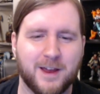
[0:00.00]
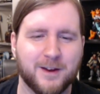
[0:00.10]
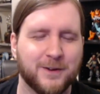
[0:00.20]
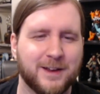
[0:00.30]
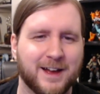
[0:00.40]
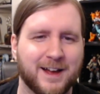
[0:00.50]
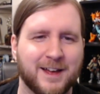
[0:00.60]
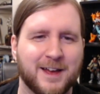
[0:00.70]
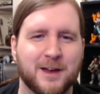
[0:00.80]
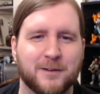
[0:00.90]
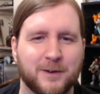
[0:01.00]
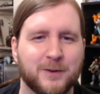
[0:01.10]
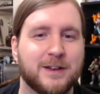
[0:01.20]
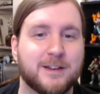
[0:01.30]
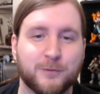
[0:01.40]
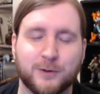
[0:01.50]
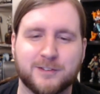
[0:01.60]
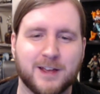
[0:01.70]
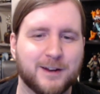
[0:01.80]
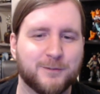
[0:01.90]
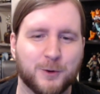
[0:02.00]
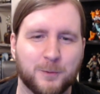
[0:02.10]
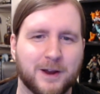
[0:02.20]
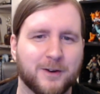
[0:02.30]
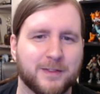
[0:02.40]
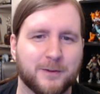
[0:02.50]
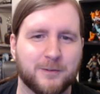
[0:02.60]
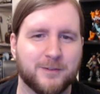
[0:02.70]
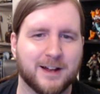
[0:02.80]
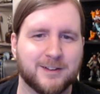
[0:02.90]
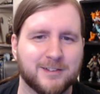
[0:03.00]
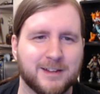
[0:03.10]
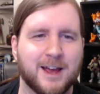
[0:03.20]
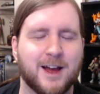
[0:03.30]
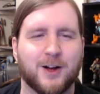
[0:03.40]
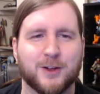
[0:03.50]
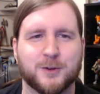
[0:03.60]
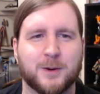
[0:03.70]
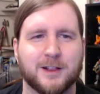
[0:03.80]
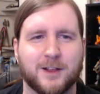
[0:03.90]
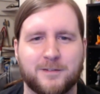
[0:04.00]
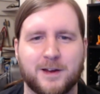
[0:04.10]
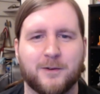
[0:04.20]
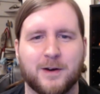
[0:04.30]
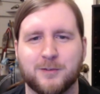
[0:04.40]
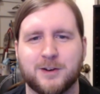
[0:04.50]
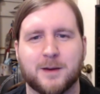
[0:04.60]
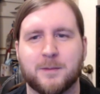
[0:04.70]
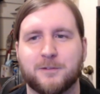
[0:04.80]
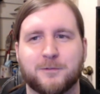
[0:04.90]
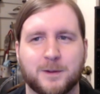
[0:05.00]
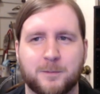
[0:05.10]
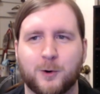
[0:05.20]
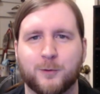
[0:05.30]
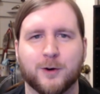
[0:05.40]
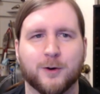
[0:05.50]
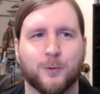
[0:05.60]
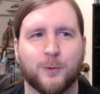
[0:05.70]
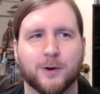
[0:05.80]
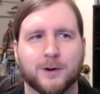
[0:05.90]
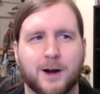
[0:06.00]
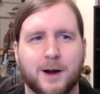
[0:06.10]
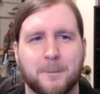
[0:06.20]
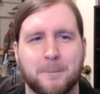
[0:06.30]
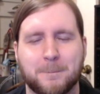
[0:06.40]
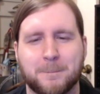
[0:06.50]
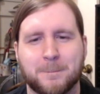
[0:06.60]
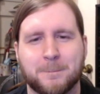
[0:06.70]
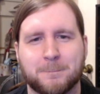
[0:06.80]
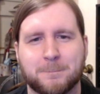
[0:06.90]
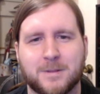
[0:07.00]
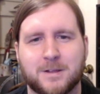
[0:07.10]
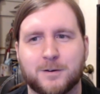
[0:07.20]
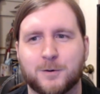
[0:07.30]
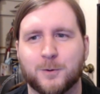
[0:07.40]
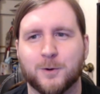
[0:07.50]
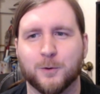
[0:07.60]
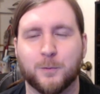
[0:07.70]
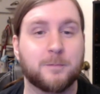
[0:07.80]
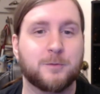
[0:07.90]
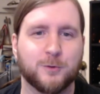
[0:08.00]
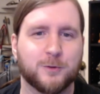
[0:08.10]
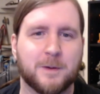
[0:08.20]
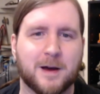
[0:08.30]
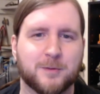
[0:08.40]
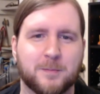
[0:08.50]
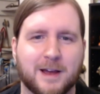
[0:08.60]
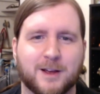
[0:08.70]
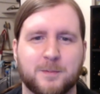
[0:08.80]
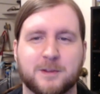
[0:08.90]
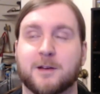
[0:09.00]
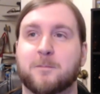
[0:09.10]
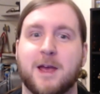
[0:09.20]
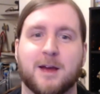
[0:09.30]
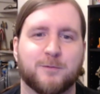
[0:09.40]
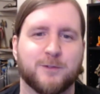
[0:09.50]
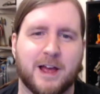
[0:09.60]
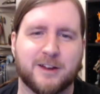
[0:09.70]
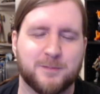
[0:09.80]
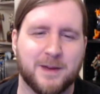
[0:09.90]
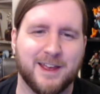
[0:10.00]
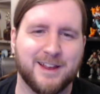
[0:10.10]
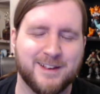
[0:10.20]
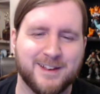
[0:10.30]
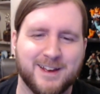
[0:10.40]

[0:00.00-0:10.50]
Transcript: very, uh, very different side of Kubera that we've got to see. Also, I love how every time I flip over or um, or Webtoons pops back up, it's like bam, flashbang,